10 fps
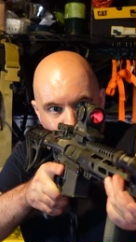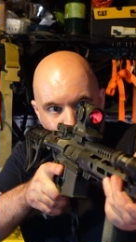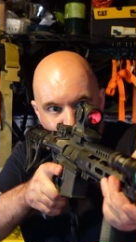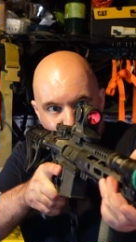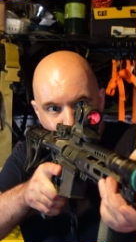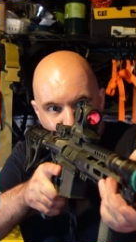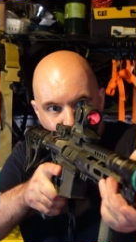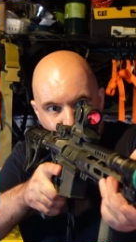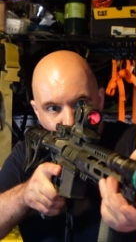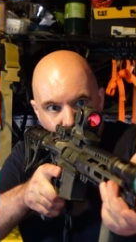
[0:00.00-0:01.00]
even
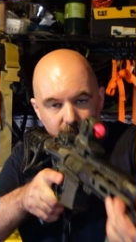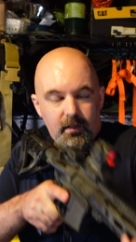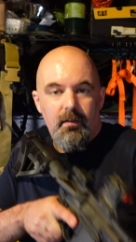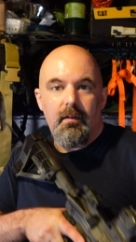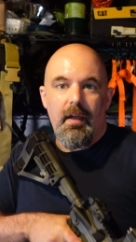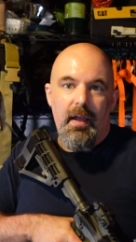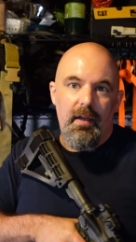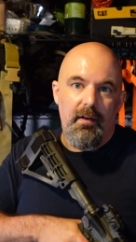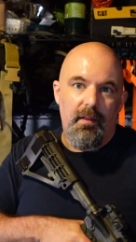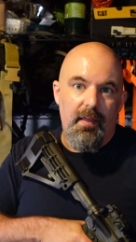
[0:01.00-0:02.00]
without the dot,
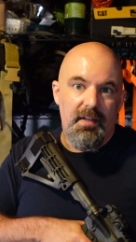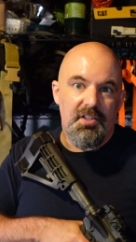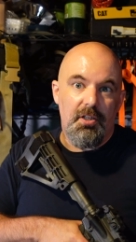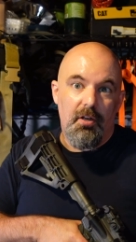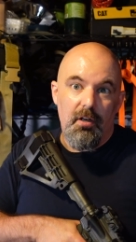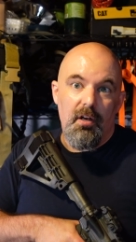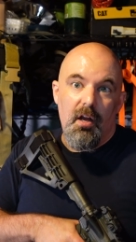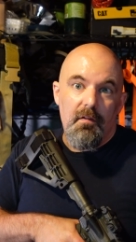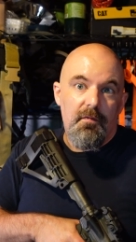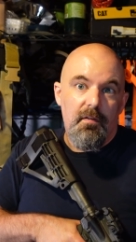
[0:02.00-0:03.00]
and that's good
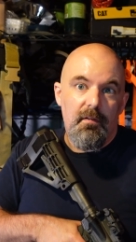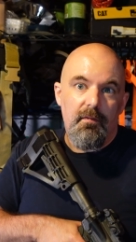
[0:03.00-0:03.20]
enough